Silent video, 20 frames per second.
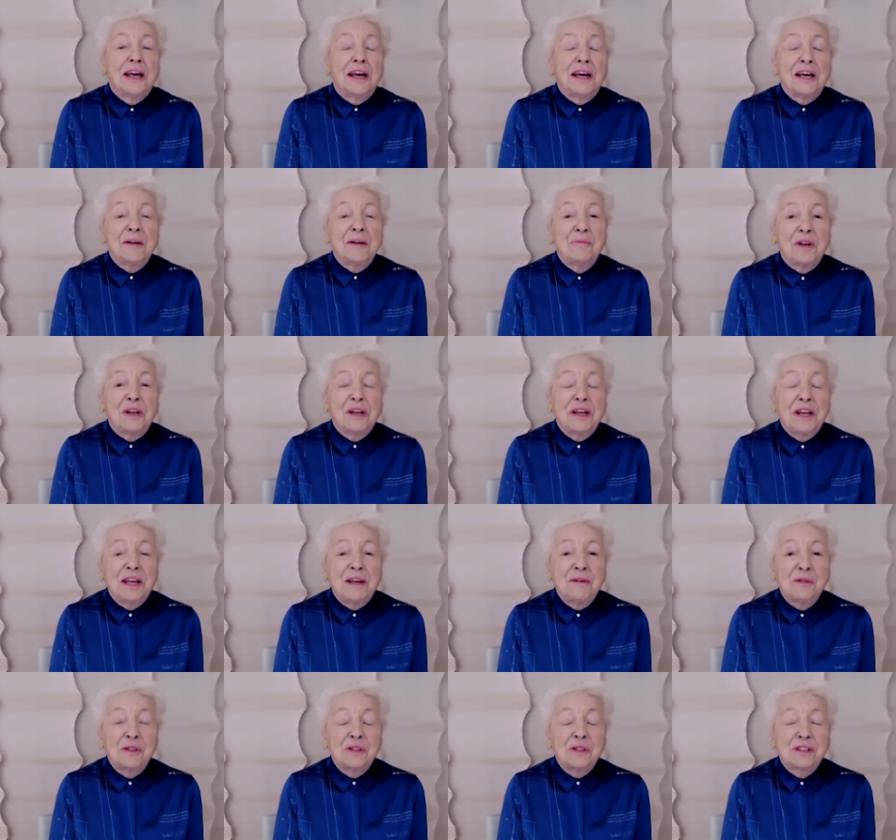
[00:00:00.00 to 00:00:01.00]
Um, and
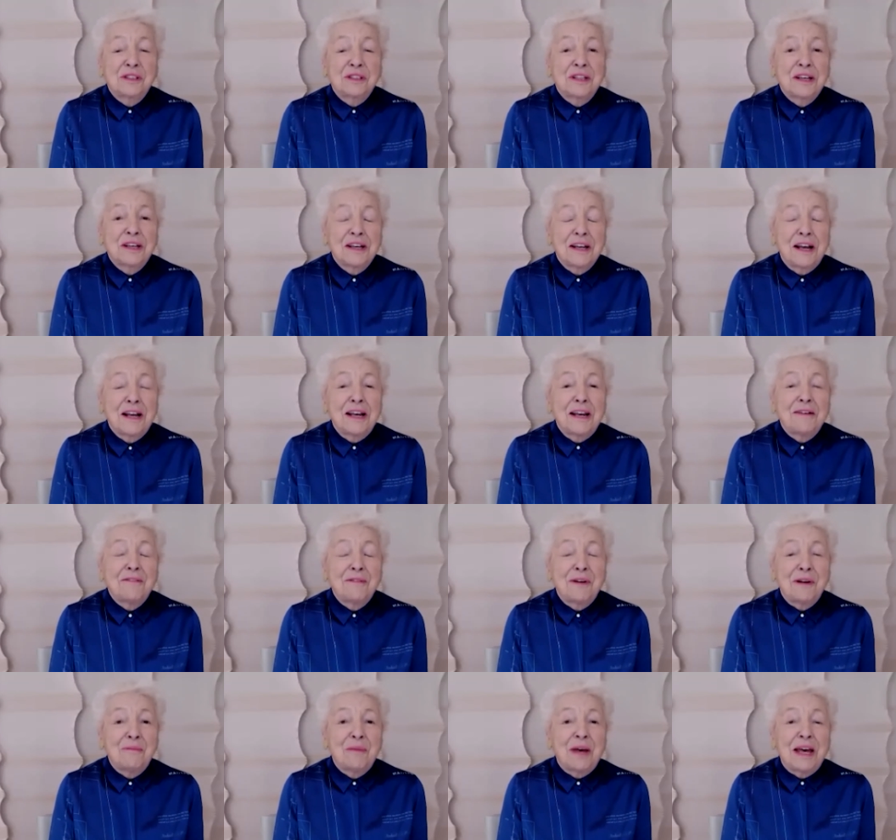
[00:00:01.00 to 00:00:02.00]
he was uh, a
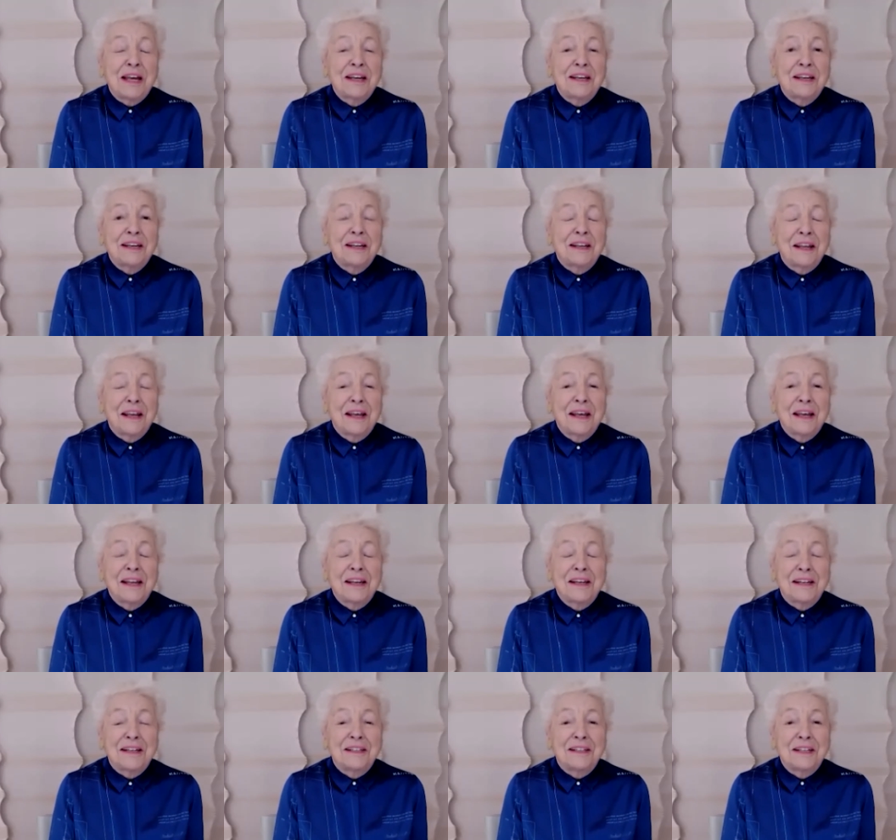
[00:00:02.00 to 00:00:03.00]
lovely man,
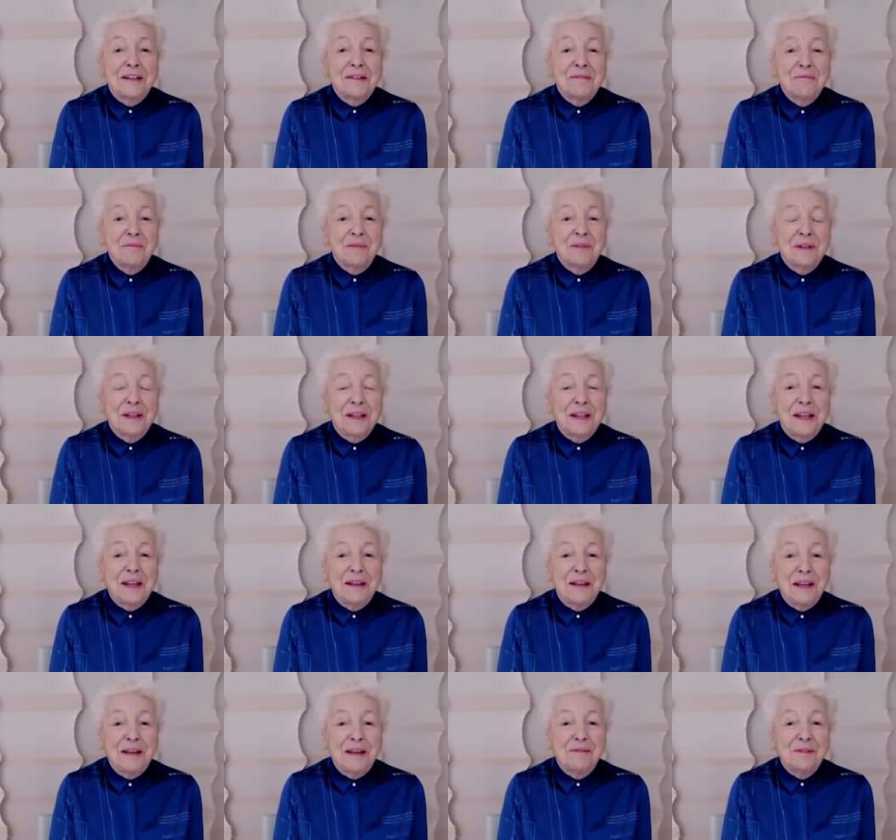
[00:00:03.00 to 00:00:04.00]
and um,
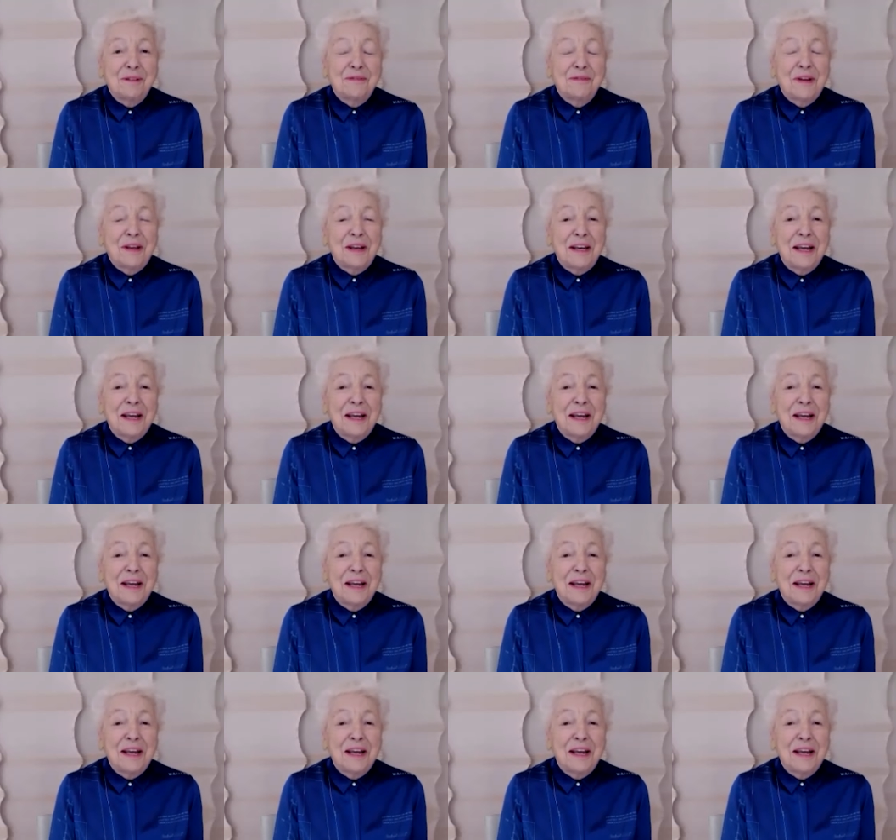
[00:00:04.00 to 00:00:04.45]
he, he, was very